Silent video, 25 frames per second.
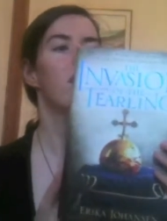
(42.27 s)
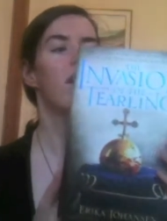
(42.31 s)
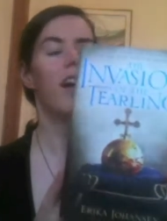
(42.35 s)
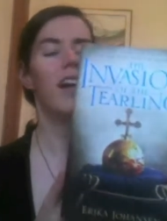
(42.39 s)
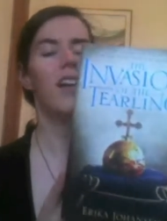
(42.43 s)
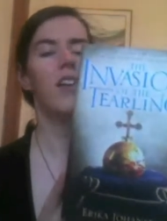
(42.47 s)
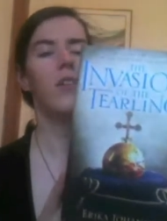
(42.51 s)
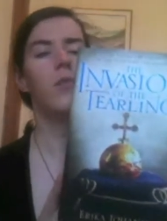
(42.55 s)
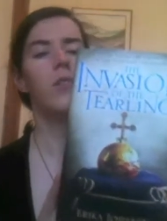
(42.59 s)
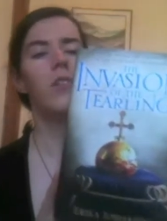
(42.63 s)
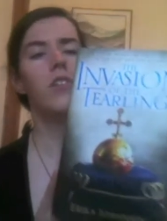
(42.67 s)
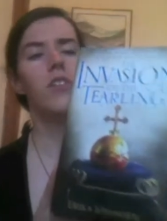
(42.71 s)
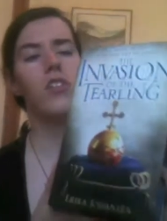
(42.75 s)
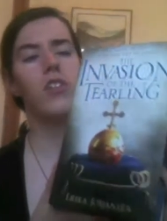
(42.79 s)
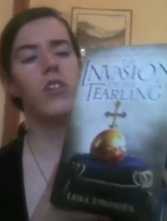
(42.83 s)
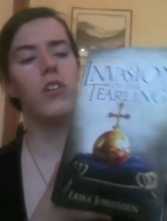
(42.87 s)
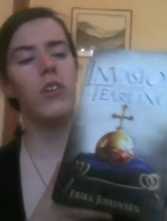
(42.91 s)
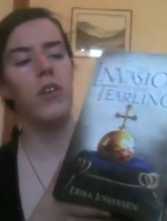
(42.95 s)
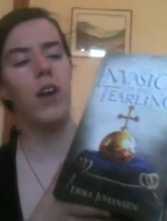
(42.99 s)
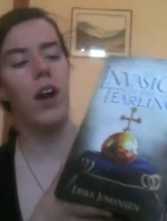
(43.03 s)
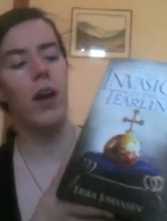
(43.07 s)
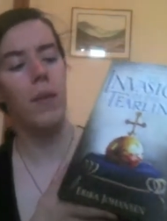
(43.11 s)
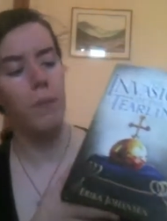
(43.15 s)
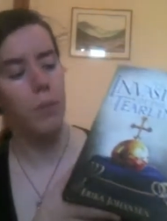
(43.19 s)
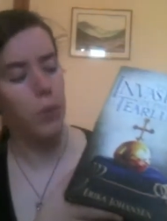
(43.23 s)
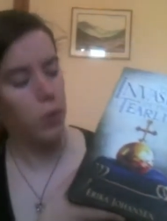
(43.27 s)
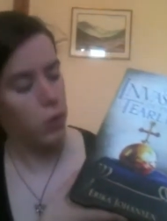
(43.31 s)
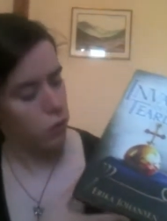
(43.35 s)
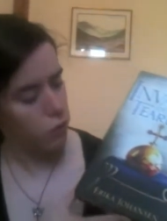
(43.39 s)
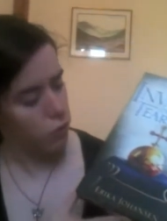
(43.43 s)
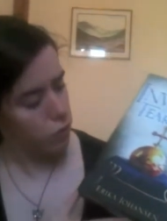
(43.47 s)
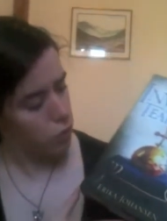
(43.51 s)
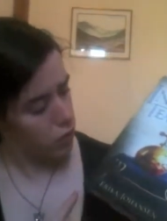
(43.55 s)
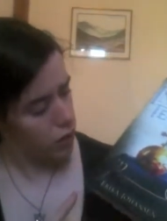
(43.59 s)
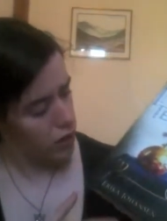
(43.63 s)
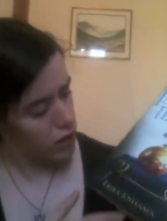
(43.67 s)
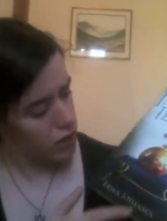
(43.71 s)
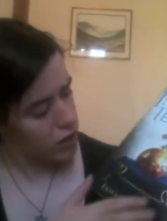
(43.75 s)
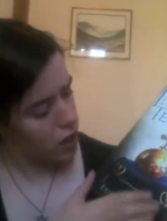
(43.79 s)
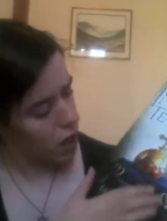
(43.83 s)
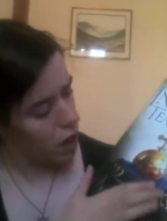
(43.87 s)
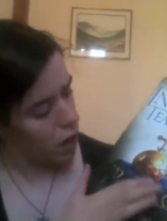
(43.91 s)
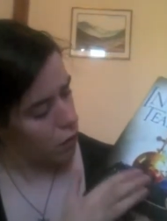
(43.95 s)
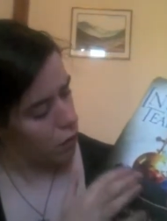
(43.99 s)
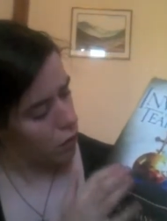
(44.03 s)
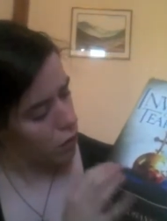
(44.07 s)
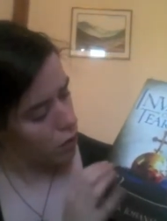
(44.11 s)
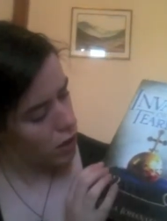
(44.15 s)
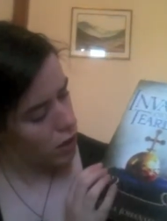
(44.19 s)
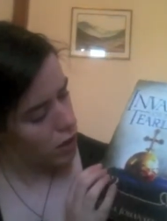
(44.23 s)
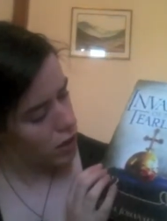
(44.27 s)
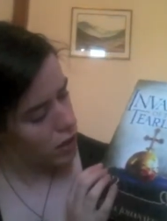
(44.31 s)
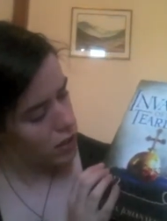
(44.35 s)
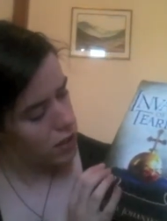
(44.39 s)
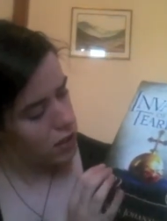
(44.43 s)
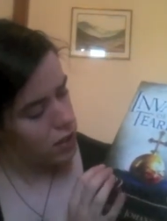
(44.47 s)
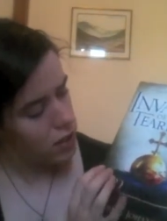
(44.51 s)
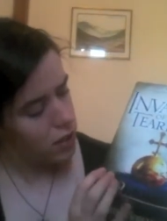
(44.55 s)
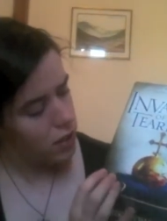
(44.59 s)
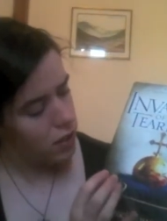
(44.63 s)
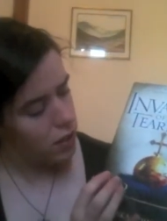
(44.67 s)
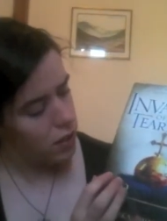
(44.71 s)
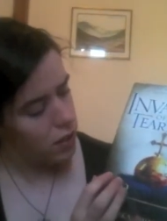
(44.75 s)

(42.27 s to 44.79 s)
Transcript: I do want to show you how beautiful this cover is